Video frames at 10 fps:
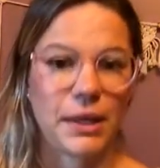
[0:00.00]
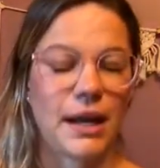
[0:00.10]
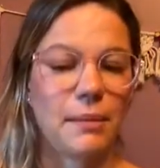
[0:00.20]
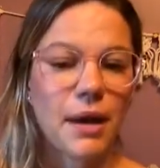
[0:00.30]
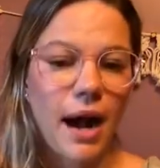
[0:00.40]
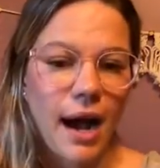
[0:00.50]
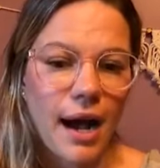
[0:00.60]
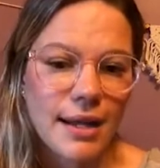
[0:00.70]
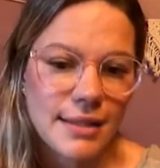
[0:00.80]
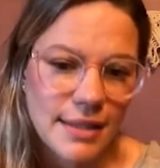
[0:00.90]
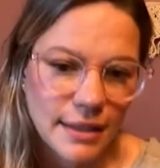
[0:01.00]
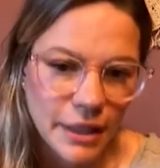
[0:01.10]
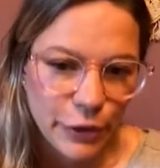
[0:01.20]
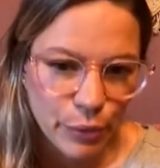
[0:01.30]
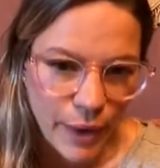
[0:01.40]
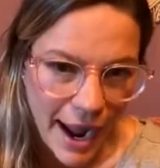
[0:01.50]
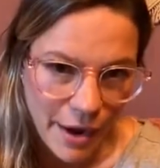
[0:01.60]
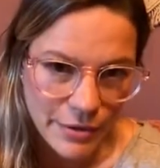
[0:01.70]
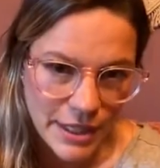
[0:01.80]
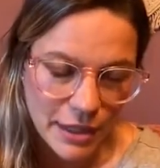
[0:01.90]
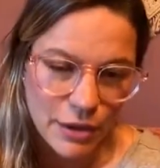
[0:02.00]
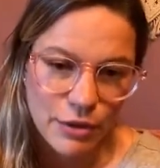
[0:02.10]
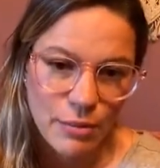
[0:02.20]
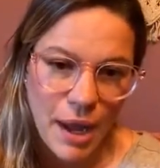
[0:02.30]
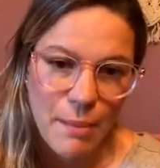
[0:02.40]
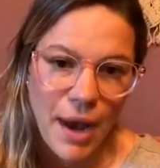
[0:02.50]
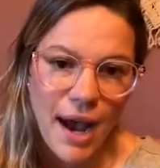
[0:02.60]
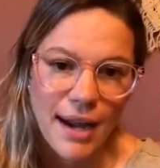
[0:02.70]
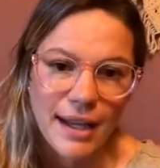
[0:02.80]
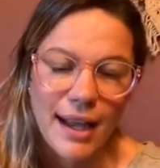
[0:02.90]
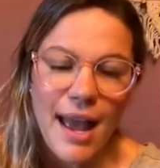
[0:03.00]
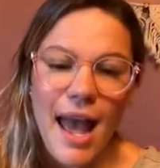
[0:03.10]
and I'm constantly rounding through my body.